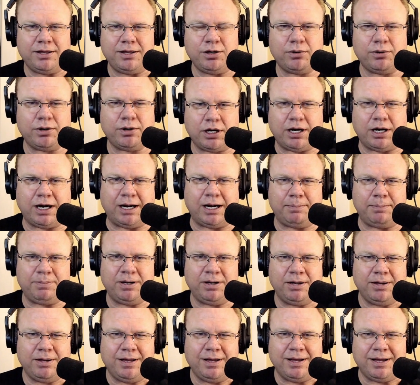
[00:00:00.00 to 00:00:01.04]
You're they, can't, they
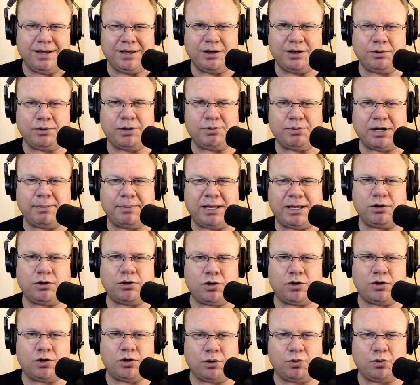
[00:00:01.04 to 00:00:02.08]
can't even. you, I
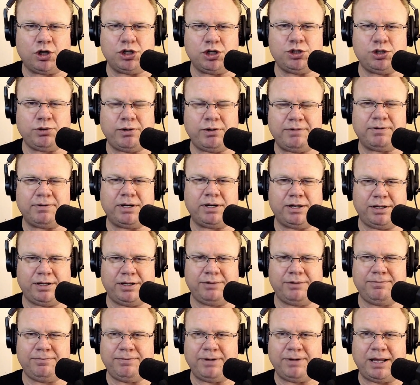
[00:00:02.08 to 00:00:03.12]
mean, could you even
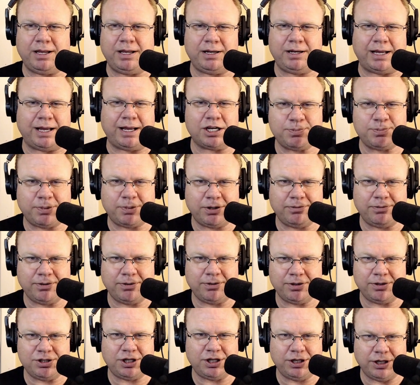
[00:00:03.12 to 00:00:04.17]
invade
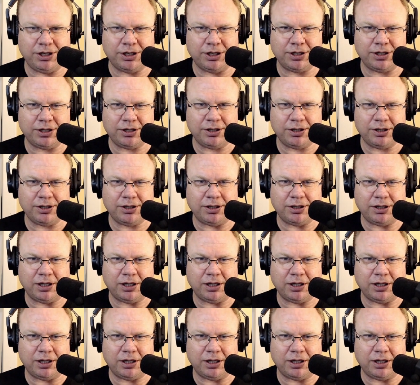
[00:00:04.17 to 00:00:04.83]
Ashburn, Virginia?